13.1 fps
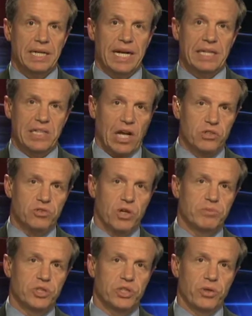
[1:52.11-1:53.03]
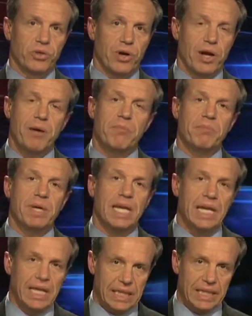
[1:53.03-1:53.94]
Now, Donald Trump Jr.
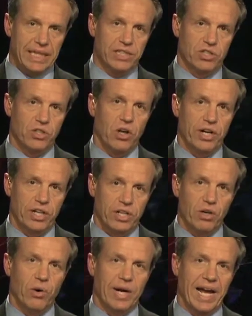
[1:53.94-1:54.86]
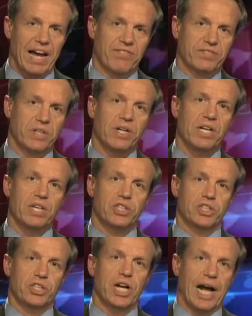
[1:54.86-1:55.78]
immediately started going after
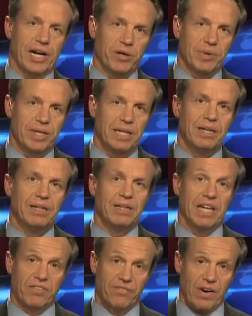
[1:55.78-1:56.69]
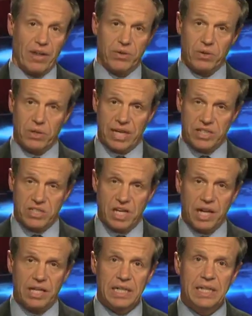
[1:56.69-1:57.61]
Schneiderman, like father, like
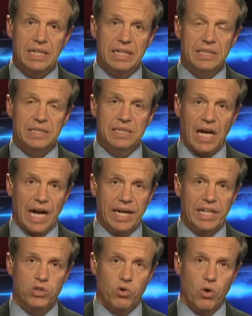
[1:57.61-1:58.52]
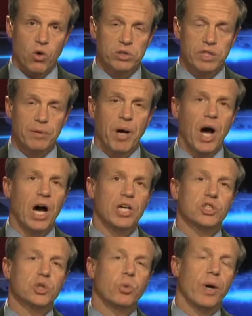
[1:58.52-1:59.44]
son. Donnie trolled him
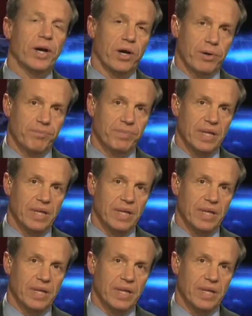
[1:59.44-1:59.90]
on Twitter.